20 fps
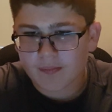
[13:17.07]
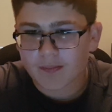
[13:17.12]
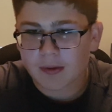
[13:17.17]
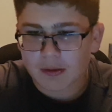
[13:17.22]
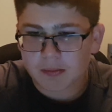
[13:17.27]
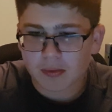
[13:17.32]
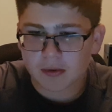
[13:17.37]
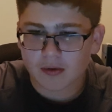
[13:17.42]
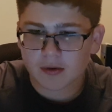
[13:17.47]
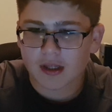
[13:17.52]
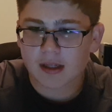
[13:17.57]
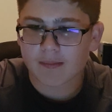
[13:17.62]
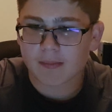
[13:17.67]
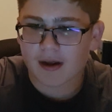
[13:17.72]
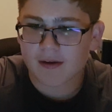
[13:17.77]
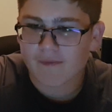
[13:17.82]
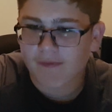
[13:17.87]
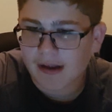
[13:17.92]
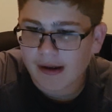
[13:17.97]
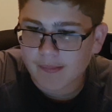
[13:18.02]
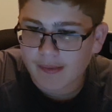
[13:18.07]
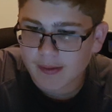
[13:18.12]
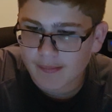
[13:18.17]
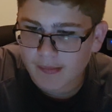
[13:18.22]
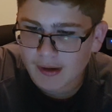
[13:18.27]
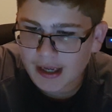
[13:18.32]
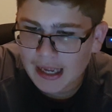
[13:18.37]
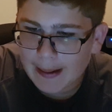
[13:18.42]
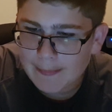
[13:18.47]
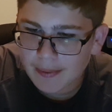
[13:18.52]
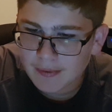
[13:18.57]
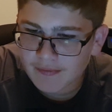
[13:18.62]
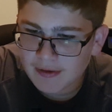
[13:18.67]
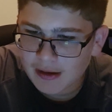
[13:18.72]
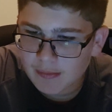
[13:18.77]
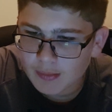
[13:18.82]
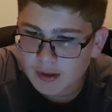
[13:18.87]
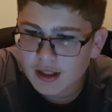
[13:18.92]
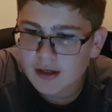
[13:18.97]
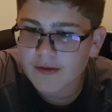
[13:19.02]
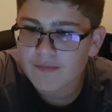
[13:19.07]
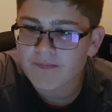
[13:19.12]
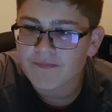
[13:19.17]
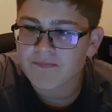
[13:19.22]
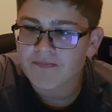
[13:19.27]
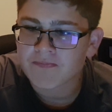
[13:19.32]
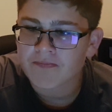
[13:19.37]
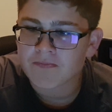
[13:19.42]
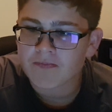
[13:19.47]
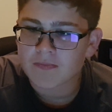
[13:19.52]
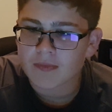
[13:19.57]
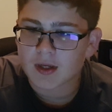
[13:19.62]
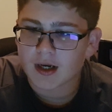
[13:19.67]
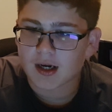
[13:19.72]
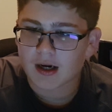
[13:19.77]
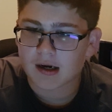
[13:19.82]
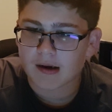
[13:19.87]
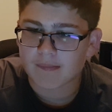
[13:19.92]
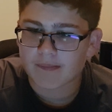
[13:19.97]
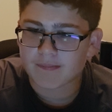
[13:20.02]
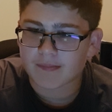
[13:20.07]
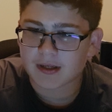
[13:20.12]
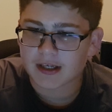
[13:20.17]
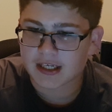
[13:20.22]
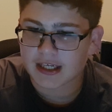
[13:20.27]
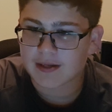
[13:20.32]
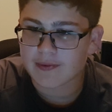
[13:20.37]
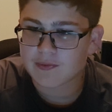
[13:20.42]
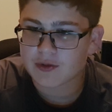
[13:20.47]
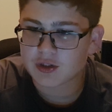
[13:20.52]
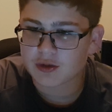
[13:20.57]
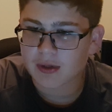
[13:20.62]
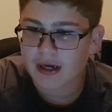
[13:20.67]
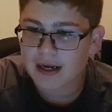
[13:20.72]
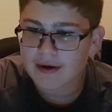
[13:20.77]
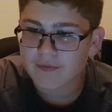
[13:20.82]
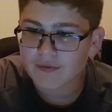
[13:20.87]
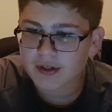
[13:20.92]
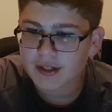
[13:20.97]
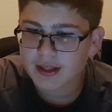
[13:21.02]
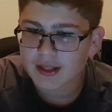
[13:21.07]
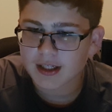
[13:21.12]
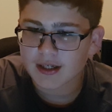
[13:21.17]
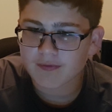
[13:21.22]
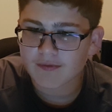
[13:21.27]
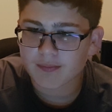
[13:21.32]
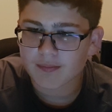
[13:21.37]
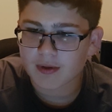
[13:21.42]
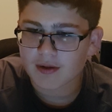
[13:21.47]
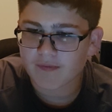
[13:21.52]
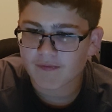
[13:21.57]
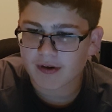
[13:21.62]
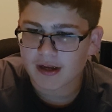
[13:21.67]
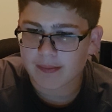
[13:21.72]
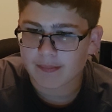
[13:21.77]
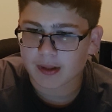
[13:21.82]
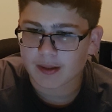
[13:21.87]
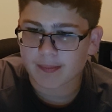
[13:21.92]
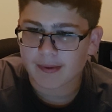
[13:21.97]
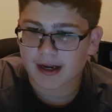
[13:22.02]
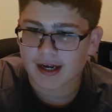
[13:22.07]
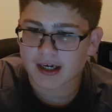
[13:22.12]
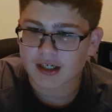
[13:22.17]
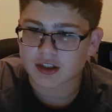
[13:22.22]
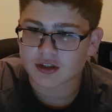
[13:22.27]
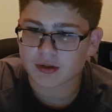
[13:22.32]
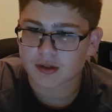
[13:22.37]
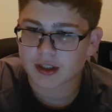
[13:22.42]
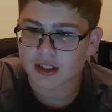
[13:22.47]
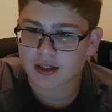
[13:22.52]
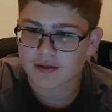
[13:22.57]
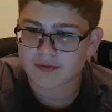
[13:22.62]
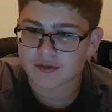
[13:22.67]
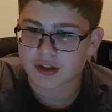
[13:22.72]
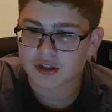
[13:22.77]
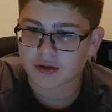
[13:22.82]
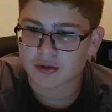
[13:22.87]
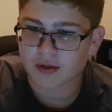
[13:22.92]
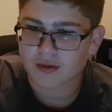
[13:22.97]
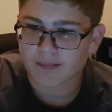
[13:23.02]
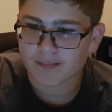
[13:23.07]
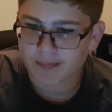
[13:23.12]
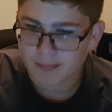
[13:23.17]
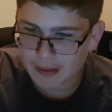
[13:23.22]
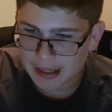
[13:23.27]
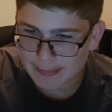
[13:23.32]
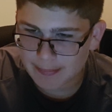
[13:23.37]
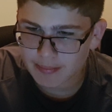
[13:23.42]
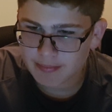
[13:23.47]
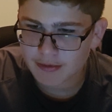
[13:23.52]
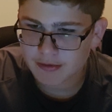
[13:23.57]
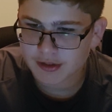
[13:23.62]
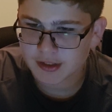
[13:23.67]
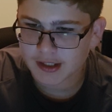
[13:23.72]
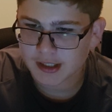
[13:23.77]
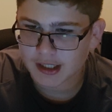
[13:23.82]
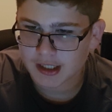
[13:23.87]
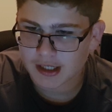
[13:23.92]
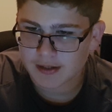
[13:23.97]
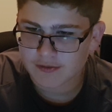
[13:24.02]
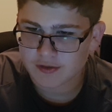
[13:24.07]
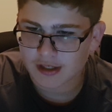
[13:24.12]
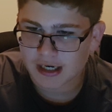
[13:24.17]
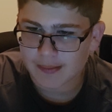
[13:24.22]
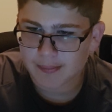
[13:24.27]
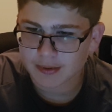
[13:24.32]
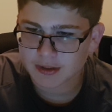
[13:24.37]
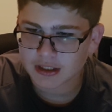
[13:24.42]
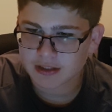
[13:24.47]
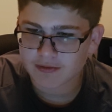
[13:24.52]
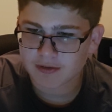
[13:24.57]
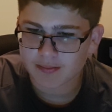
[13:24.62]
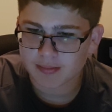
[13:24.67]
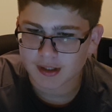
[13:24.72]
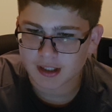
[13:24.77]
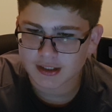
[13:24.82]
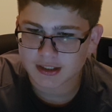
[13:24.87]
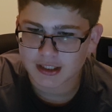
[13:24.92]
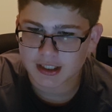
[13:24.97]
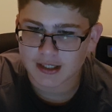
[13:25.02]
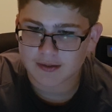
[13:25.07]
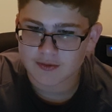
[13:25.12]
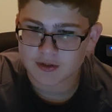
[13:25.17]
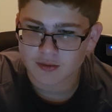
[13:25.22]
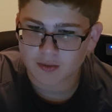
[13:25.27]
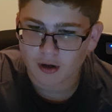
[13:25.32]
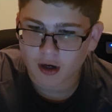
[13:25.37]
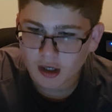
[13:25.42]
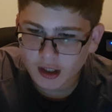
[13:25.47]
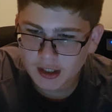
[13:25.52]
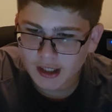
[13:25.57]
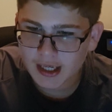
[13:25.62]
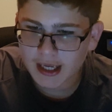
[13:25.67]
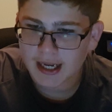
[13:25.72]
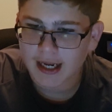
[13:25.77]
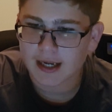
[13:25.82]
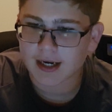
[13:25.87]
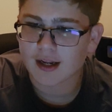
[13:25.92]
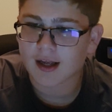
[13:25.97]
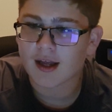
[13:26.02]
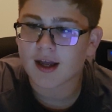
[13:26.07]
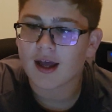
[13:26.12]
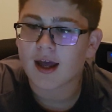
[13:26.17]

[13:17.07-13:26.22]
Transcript: people in my Apple family. It gives you everything from the family pack. So it gives you the Apple Music, it gives you Apple TV Plus, it gives you arcade.